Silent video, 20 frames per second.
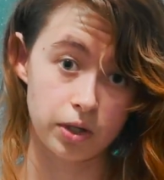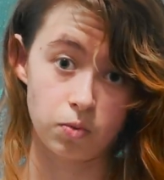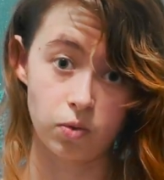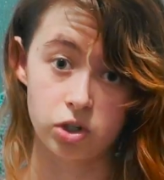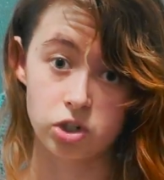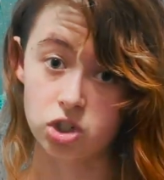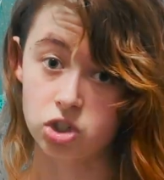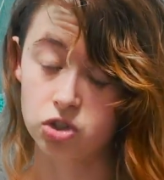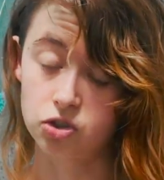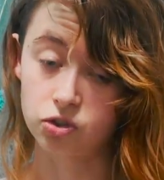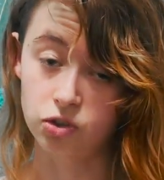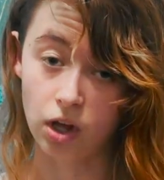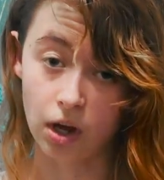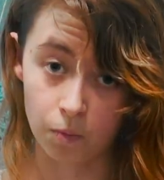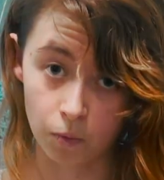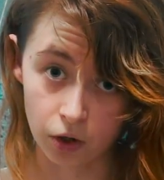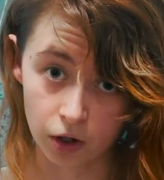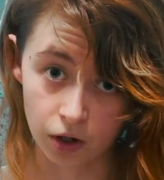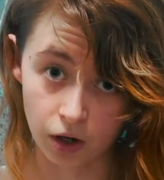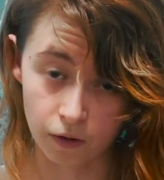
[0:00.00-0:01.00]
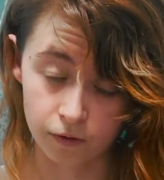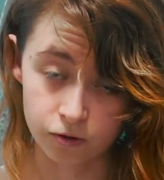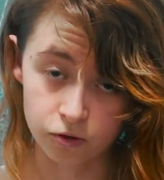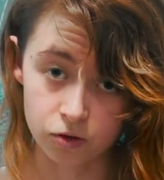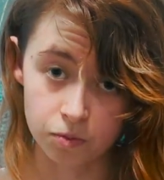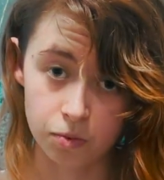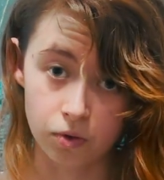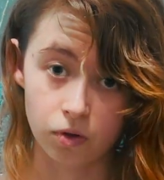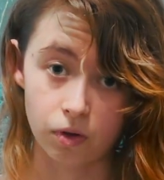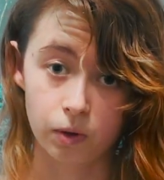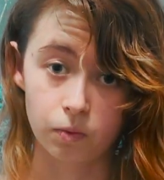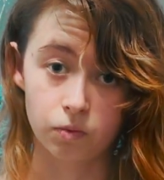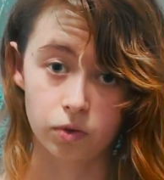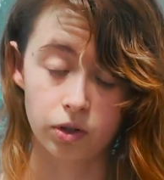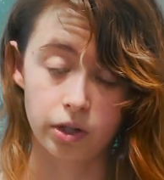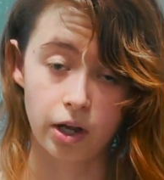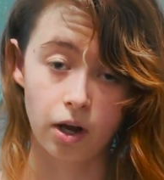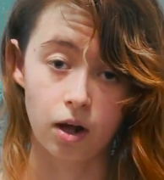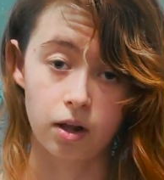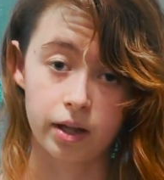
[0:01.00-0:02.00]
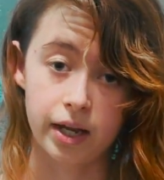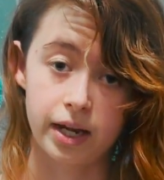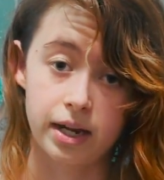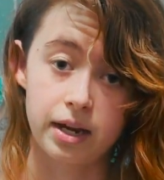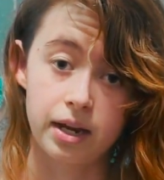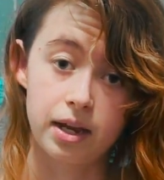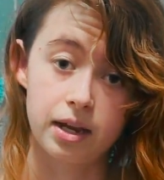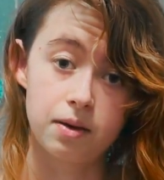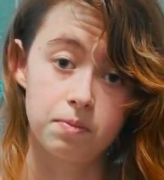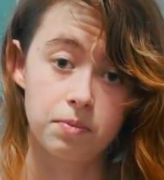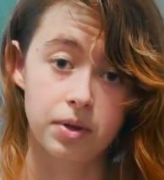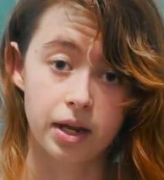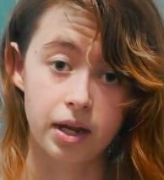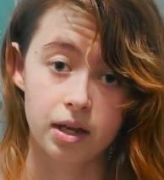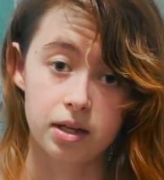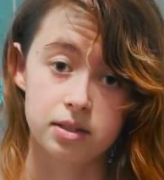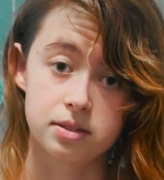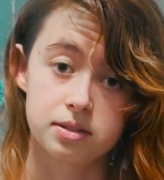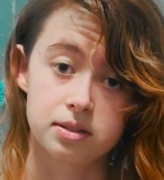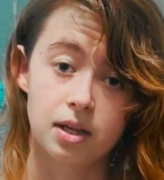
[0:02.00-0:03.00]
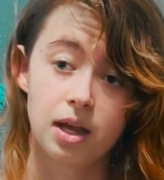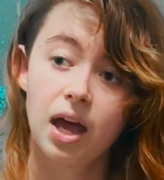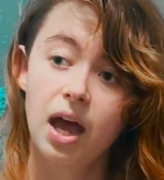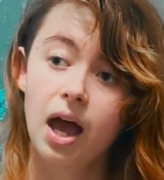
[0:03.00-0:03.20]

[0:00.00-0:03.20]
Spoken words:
which is a lot more comfortable and really all I need, because